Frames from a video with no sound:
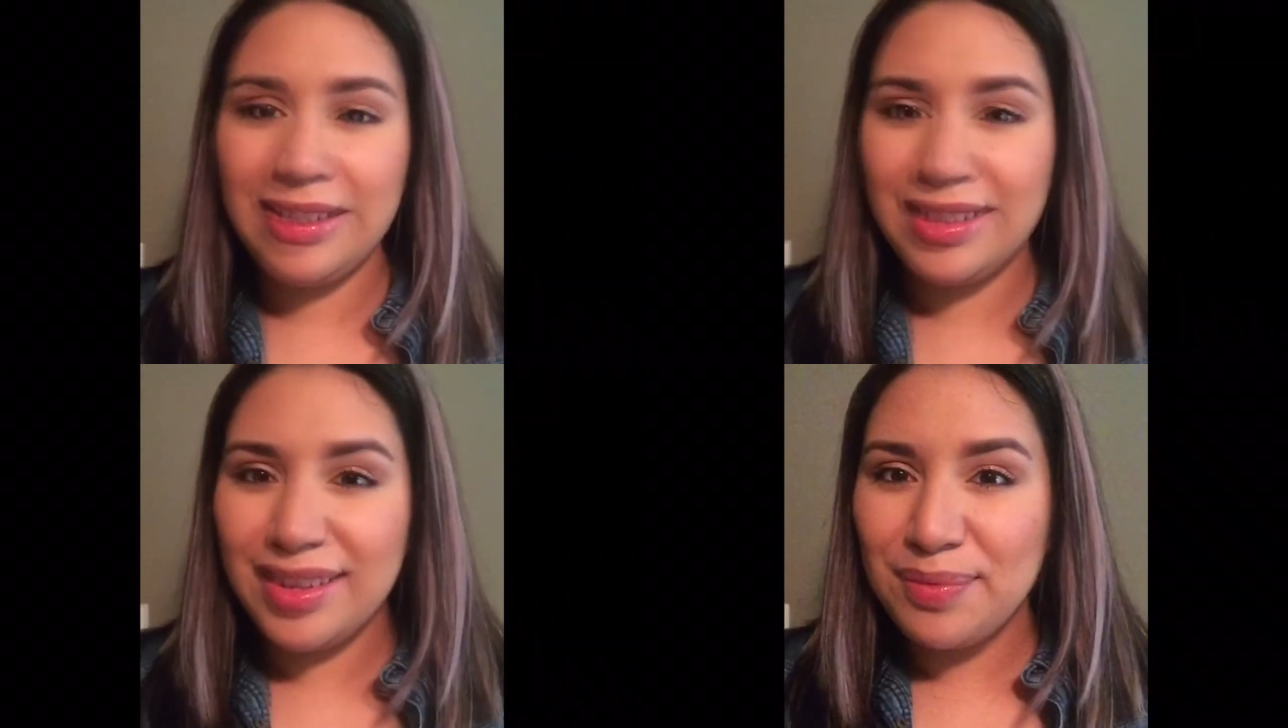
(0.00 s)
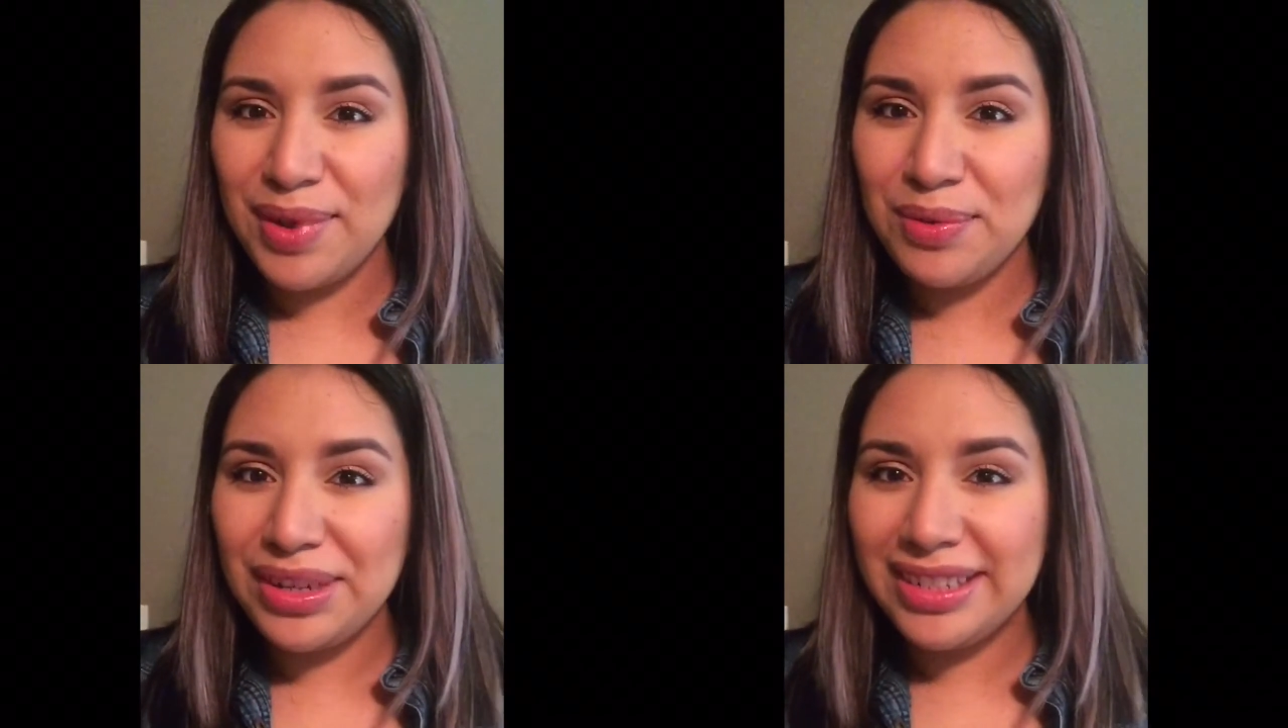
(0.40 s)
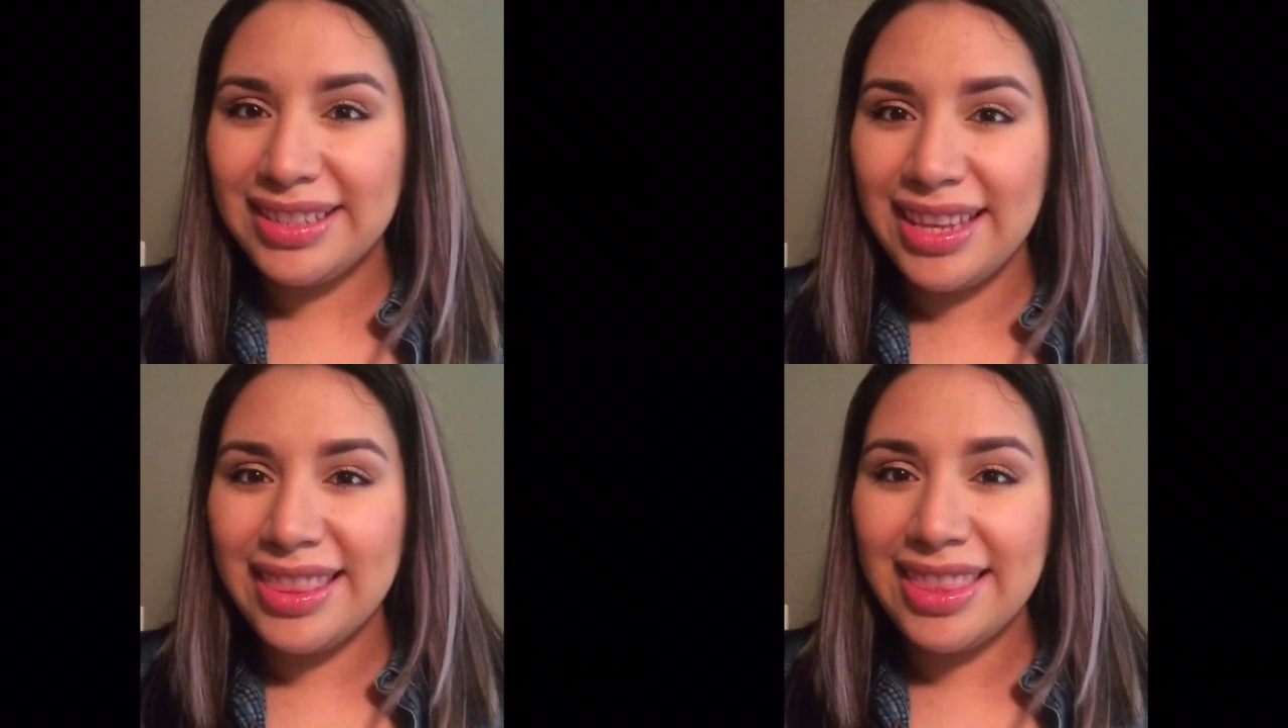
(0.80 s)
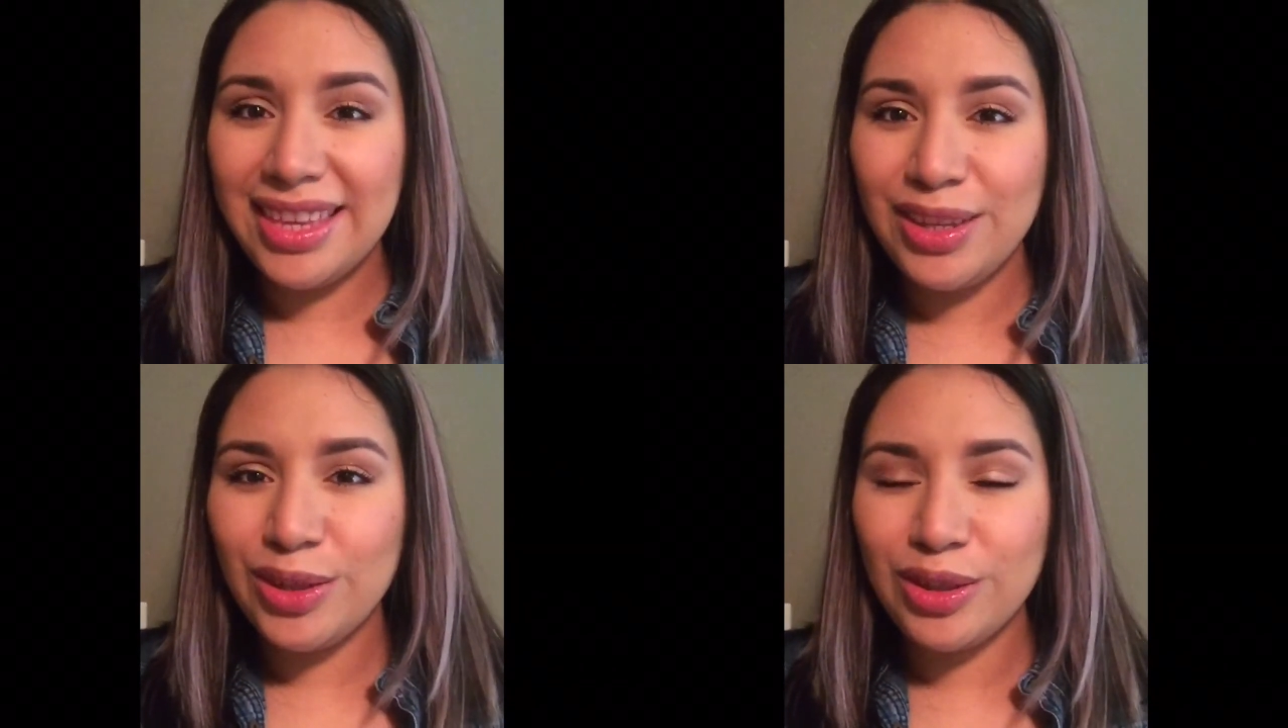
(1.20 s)
And um, I want to say
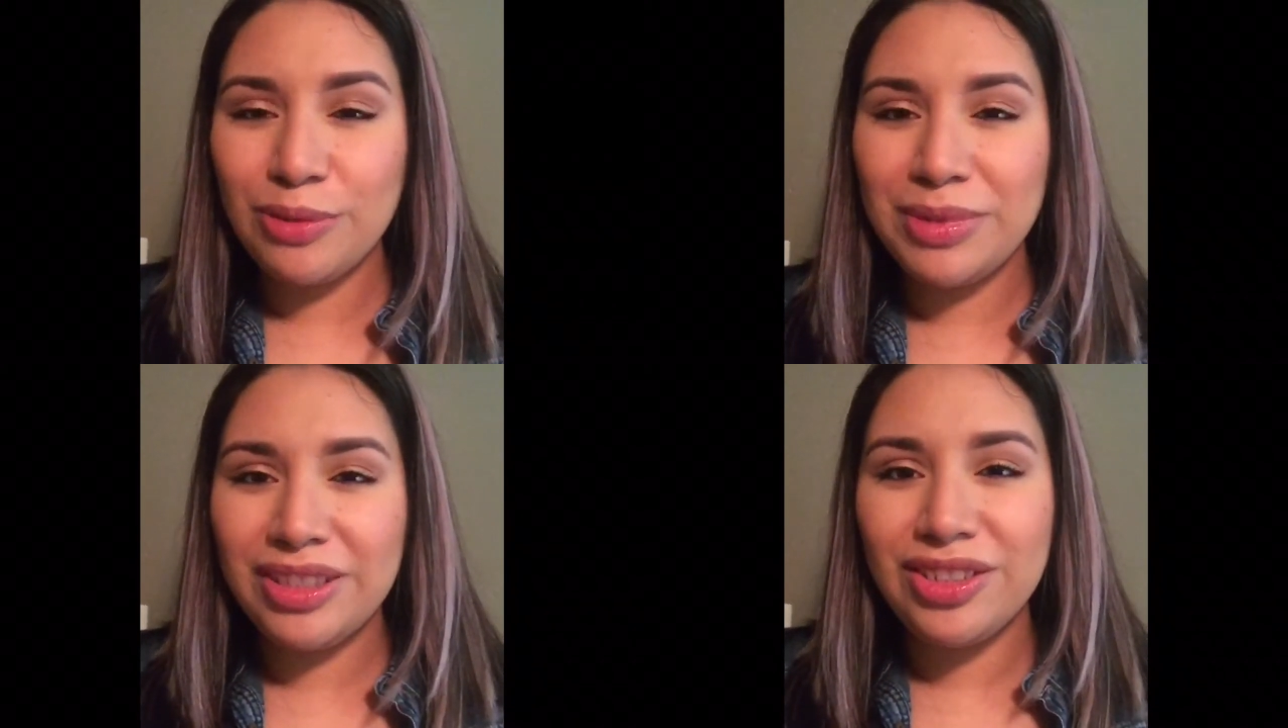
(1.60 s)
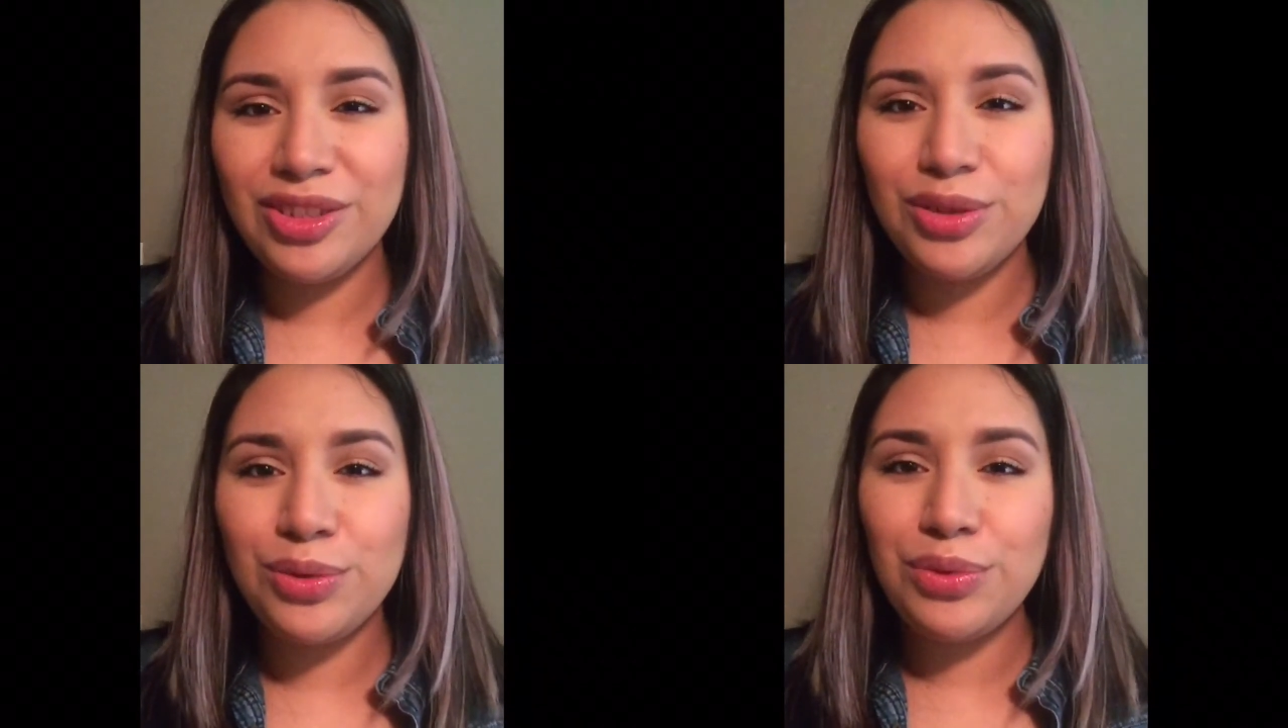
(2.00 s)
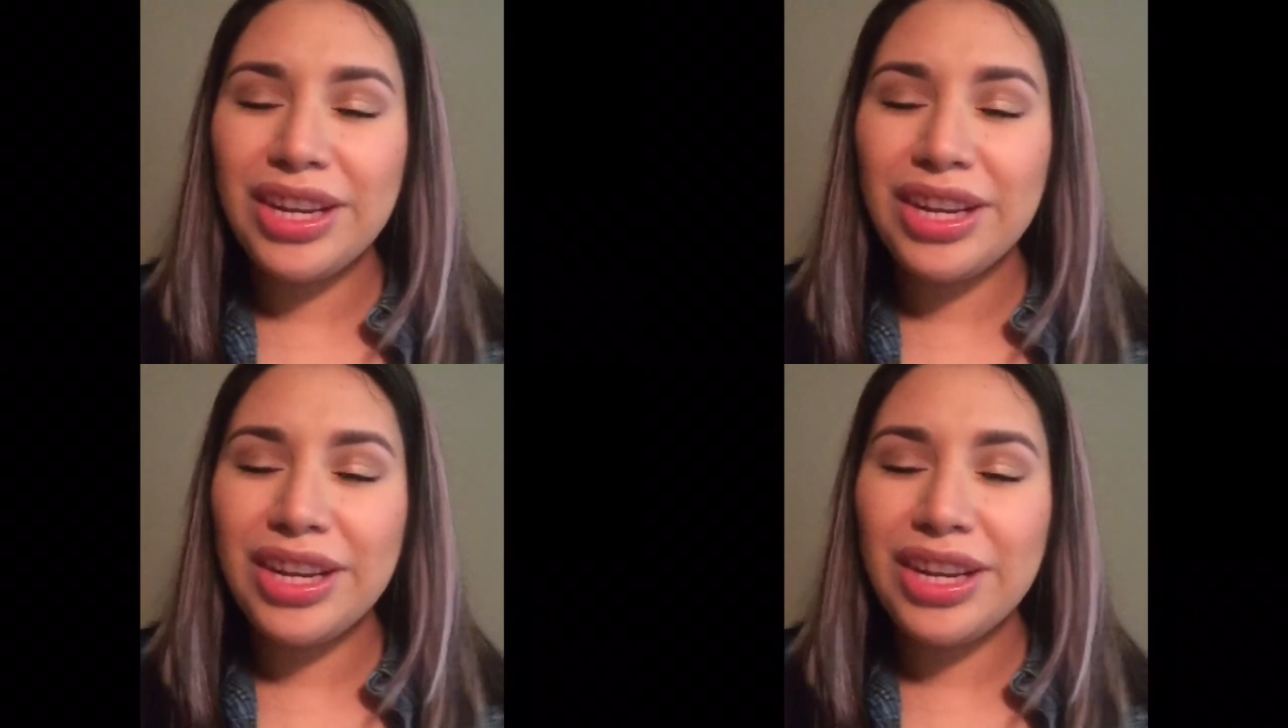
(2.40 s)
thank you so much to